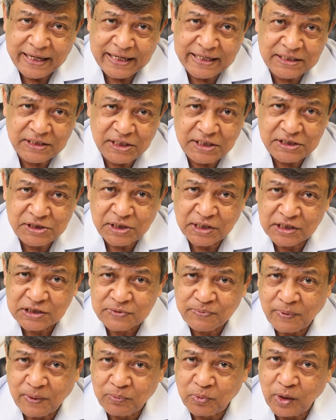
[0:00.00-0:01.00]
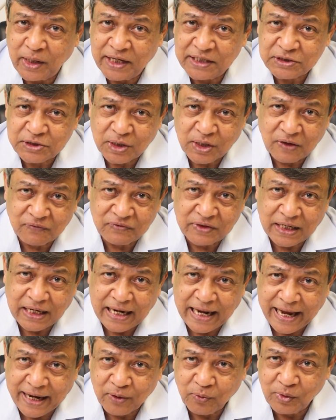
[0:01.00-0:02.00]
indigenous population of their
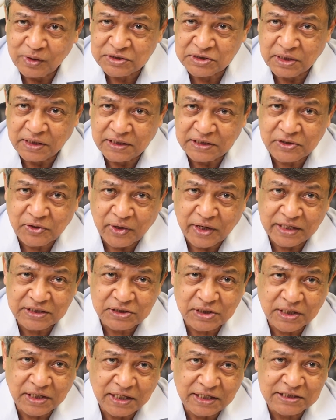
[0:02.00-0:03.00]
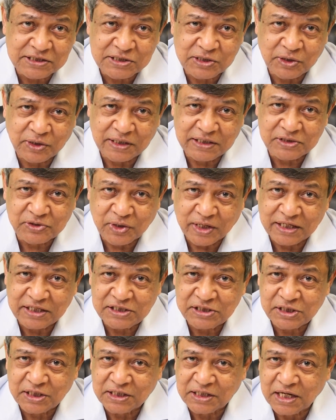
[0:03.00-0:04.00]
language, literature, history,
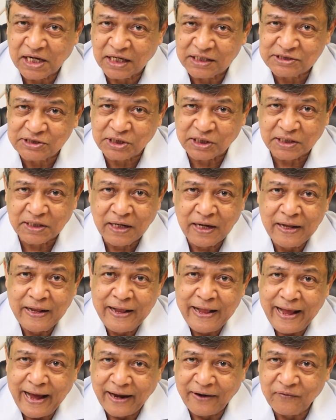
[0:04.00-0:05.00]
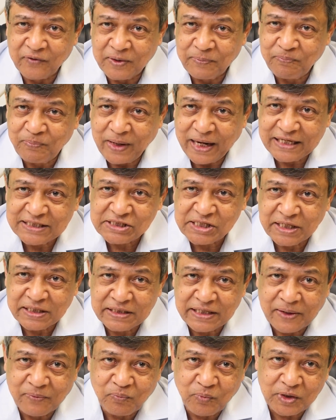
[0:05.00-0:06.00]
tradition, culture, and
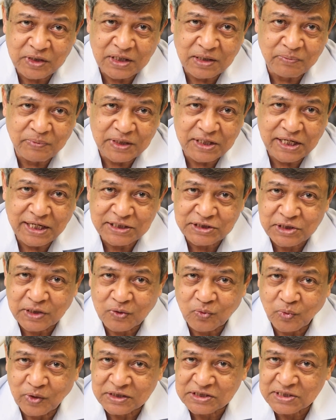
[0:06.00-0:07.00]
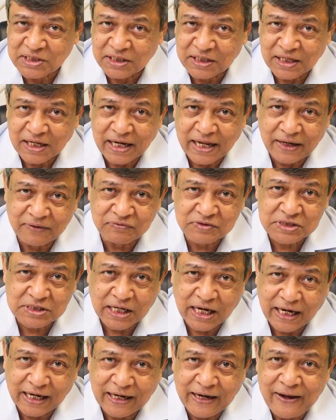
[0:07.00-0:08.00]
replacing them with imitation Western
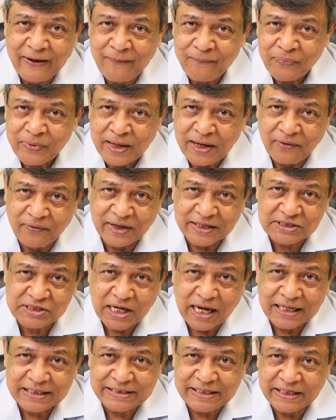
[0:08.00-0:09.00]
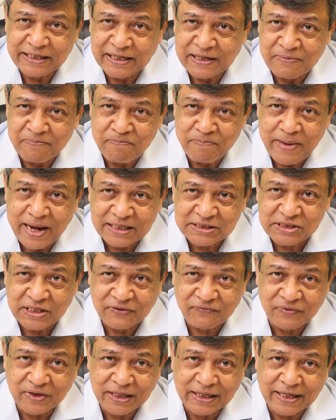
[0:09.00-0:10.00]
lifestyle, resulting in
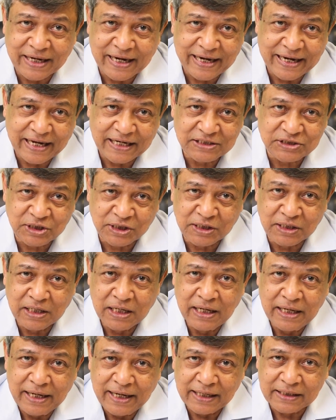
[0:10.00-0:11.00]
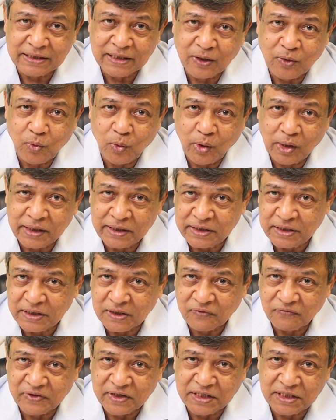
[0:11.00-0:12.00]
massive degradation in the quality
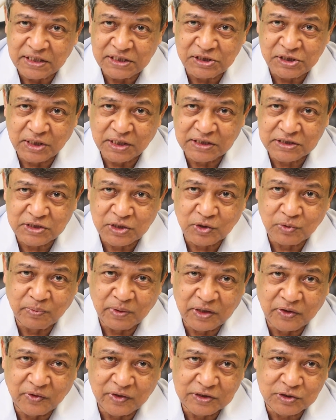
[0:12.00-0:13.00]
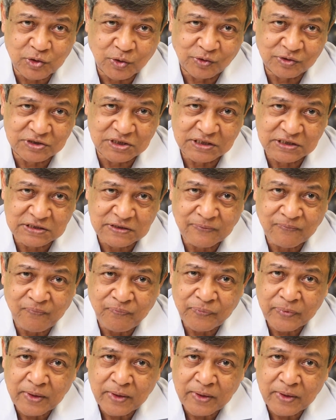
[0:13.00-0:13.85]
of indigenous human resources.